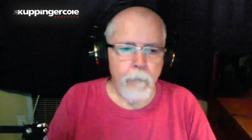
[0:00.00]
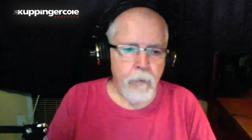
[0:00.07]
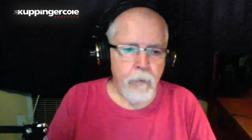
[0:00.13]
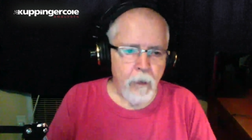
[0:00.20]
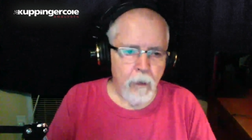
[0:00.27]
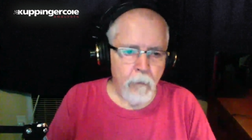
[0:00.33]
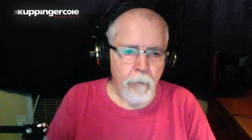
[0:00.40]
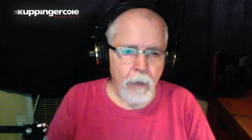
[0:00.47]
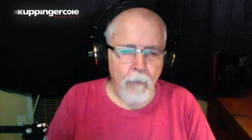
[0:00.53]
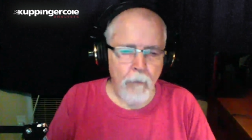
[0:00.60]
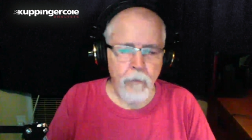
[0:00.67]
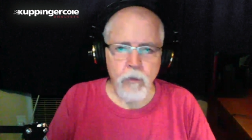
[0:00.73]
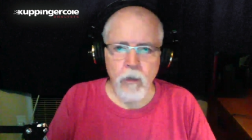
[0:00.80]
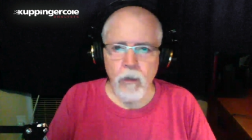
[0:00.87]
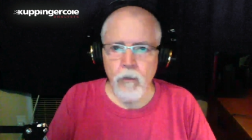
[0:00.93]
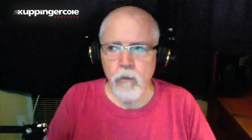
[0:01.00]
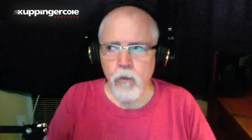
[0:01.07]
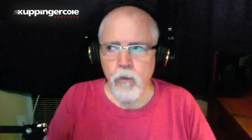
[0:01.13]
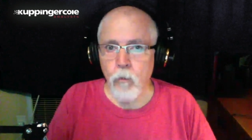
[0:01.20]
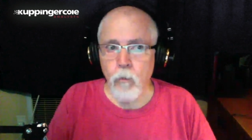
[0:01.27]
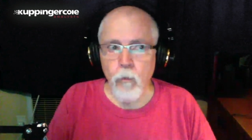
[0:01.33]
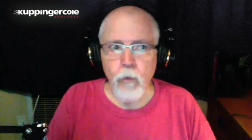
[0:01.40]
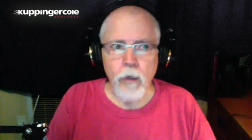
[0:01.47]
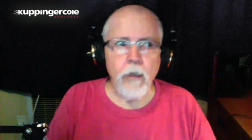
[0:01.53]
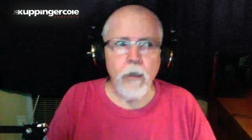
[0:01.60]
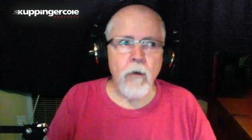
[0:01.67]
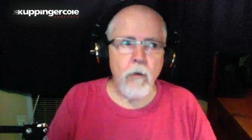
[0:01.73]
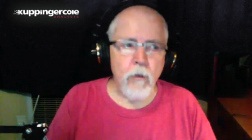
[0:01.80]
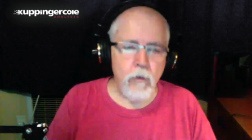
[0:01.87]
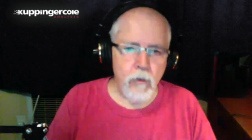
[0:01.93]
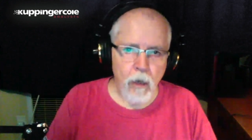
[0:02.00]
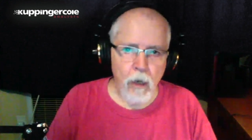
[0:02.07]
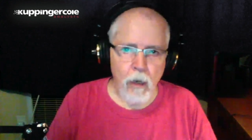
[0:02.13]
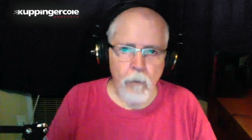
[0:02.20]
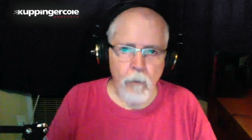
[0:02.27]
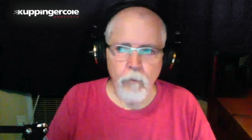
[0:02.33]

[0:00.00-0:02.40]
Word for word: Um, Amazon does a really good job